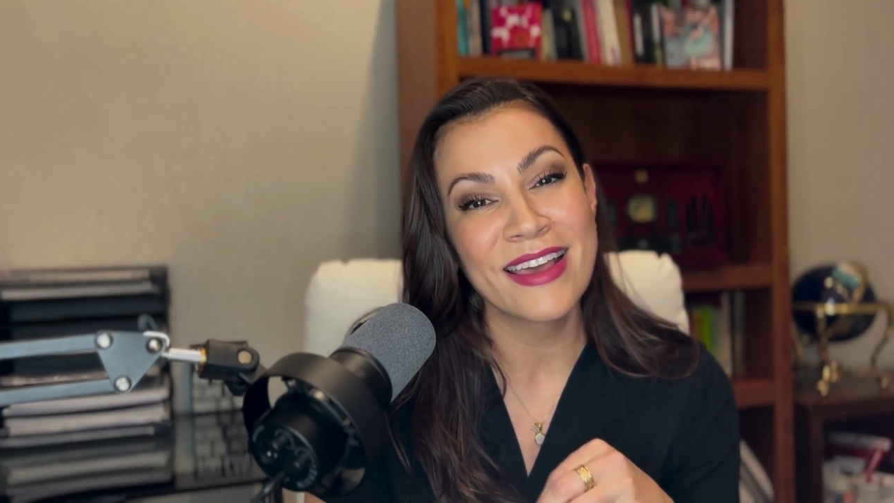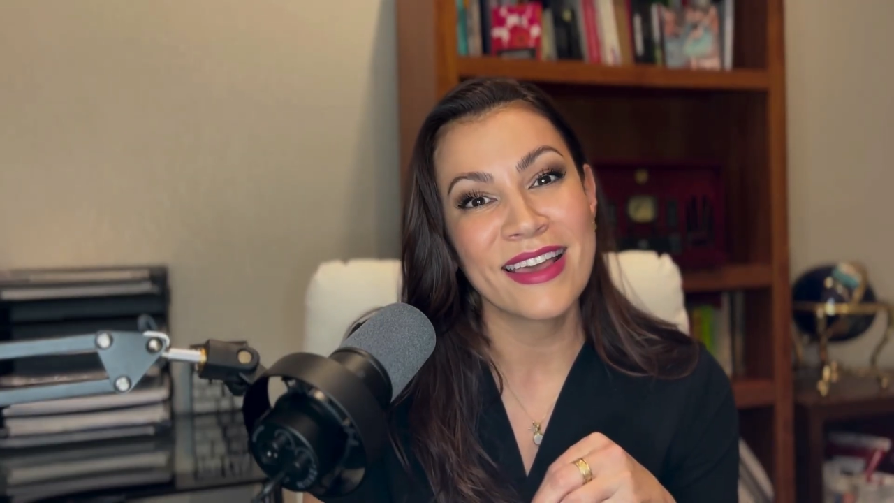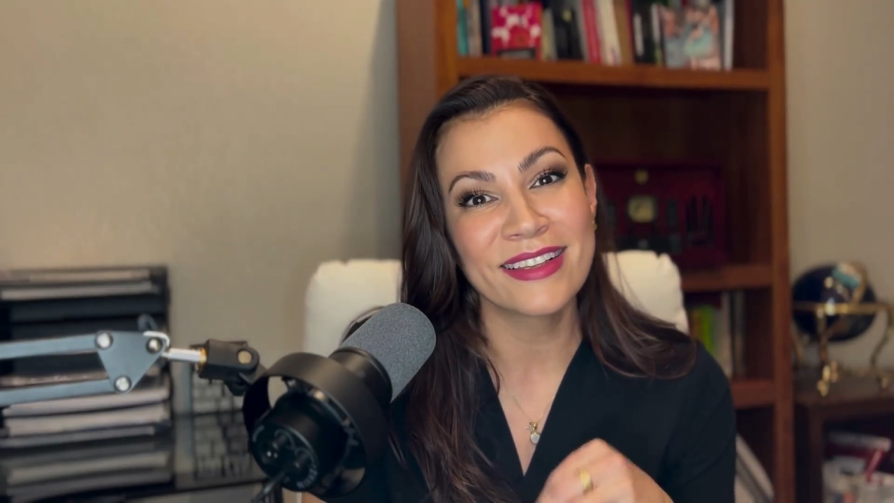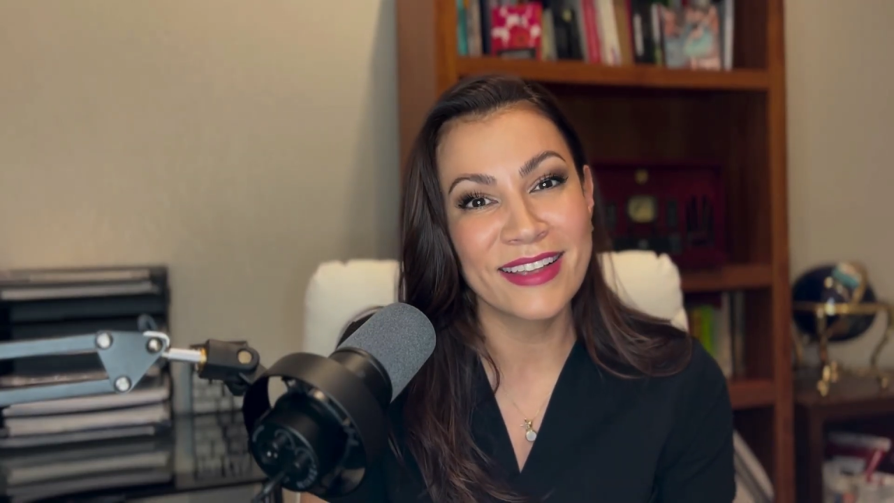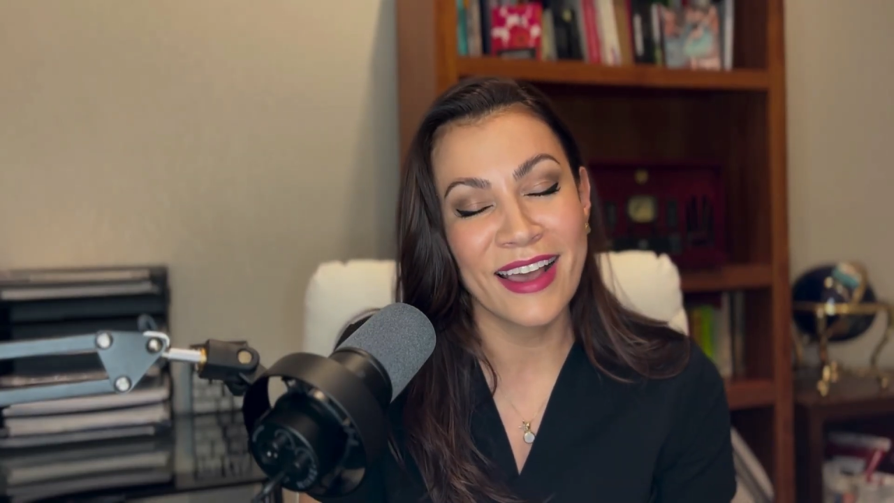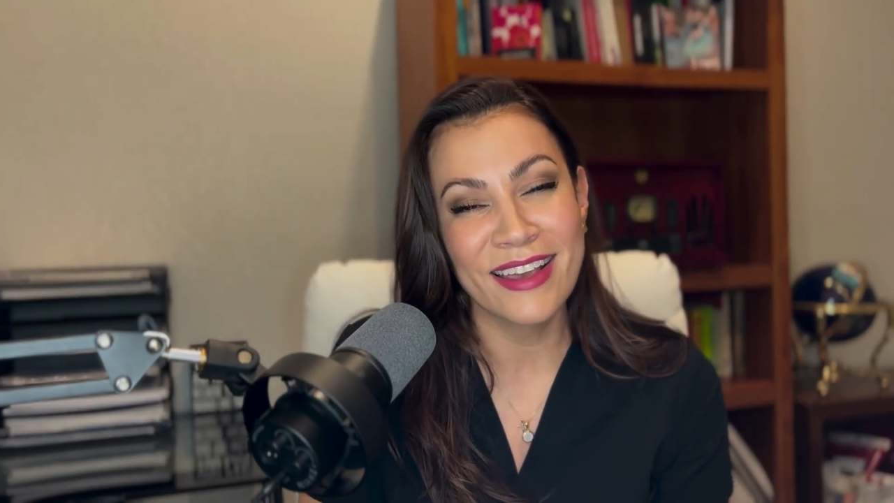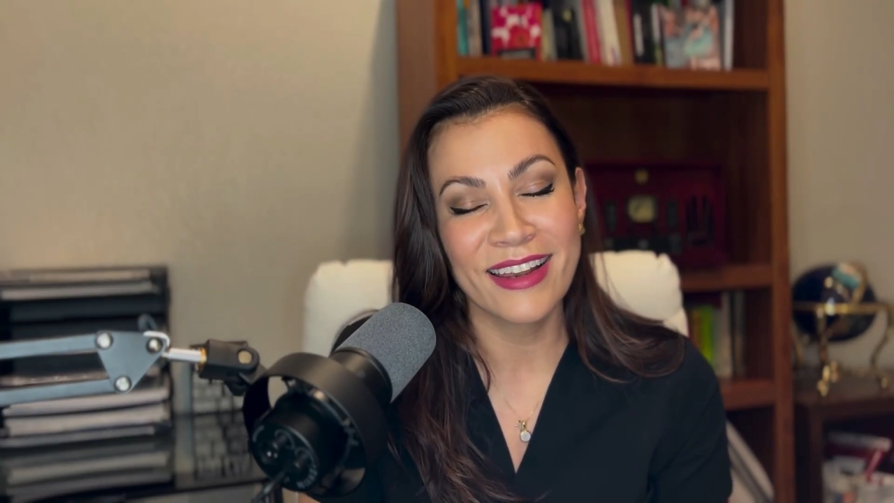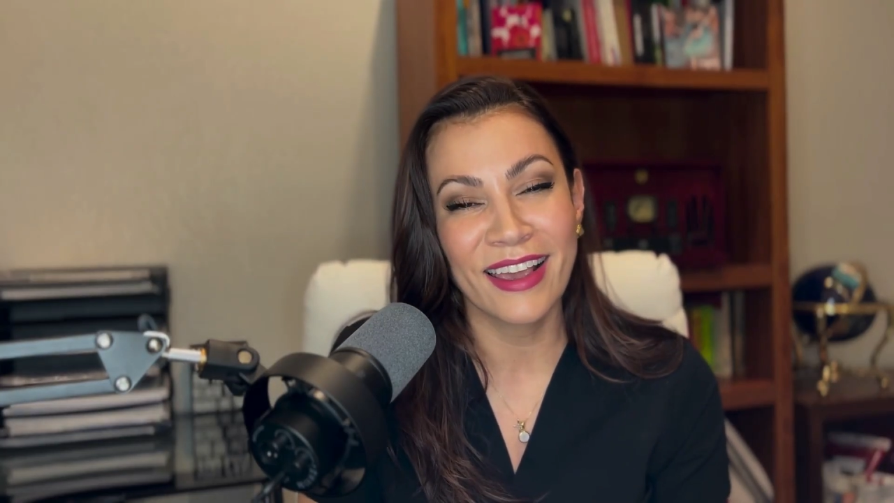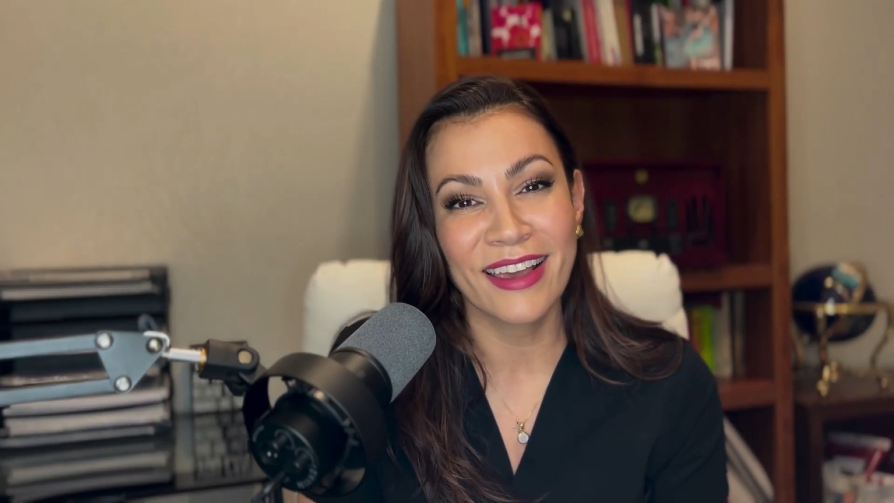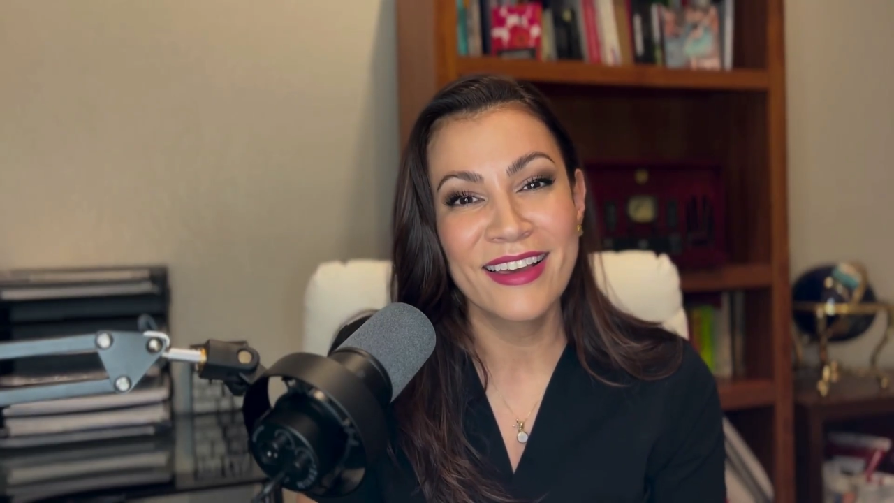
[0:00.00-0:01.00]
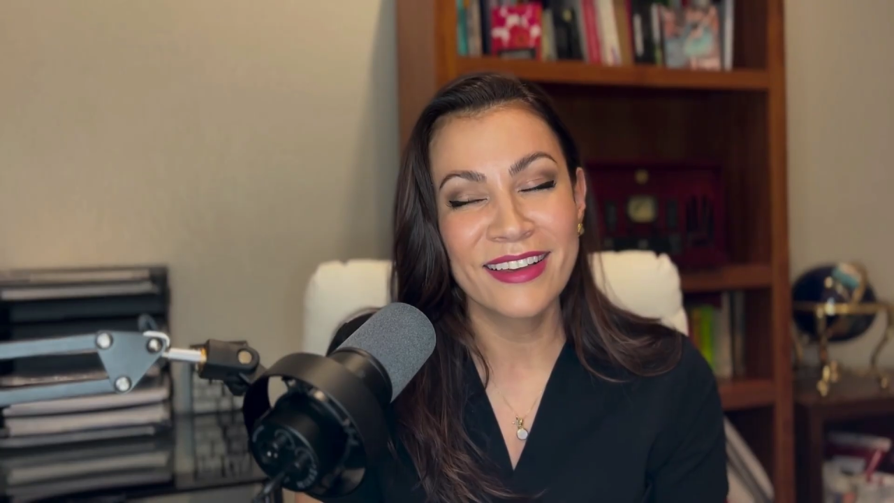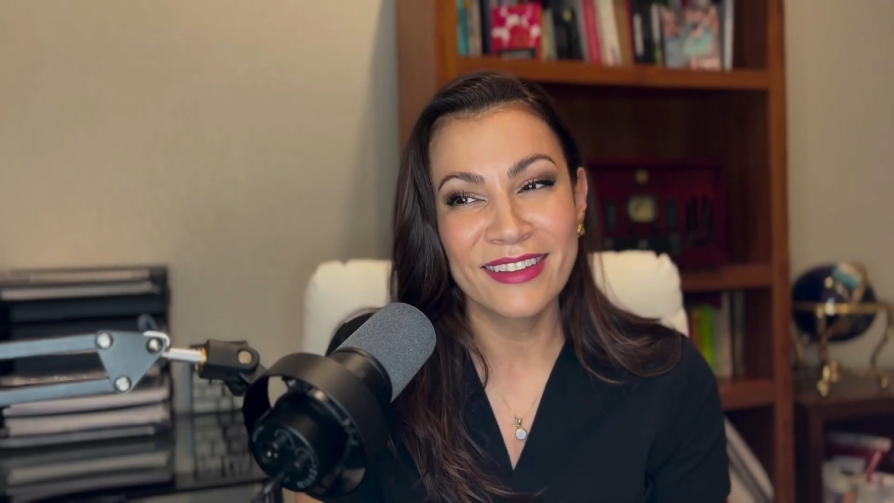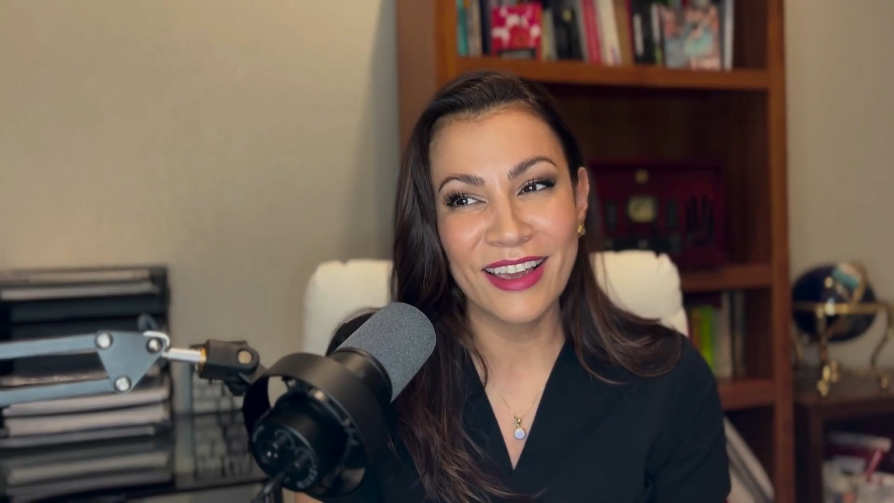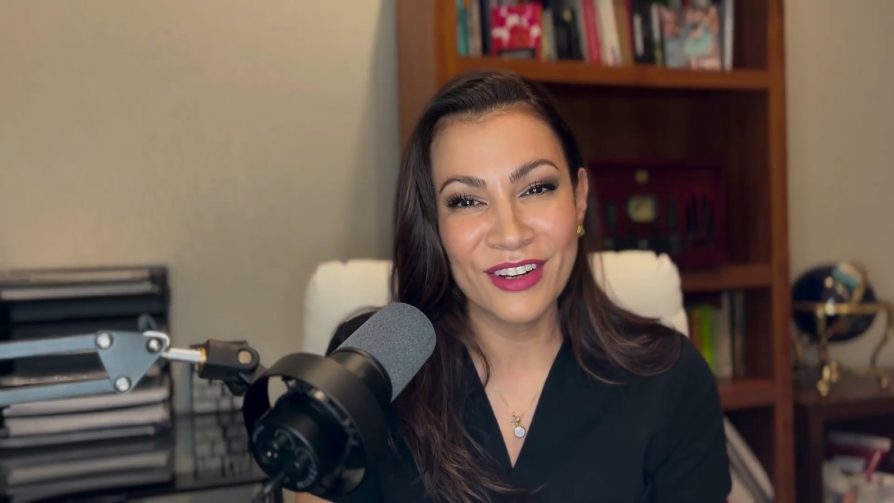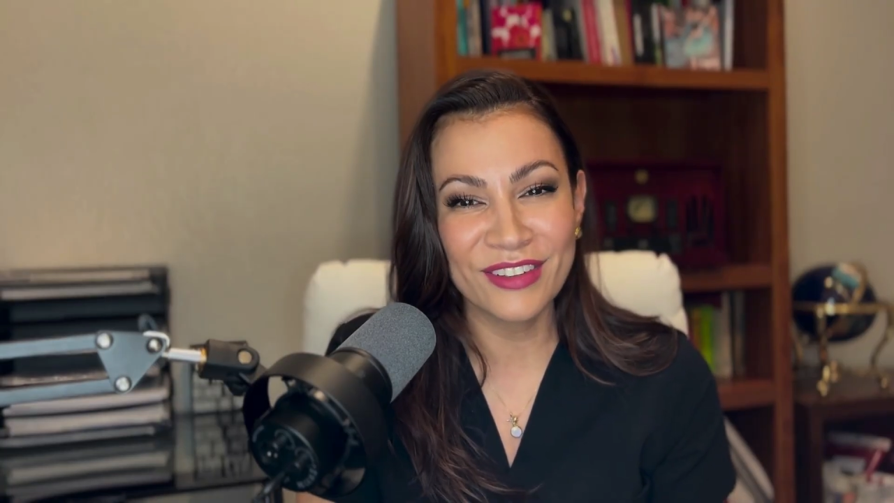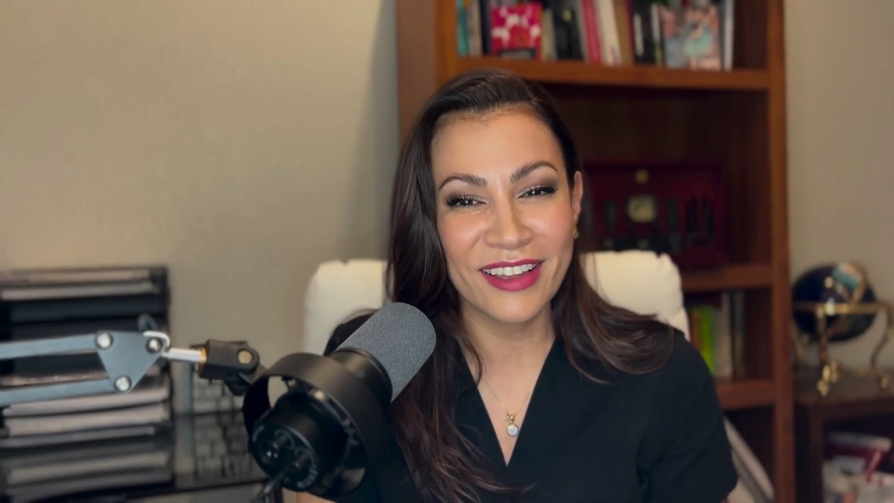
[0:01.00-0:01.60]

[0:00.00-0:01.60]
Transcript: anxiety later in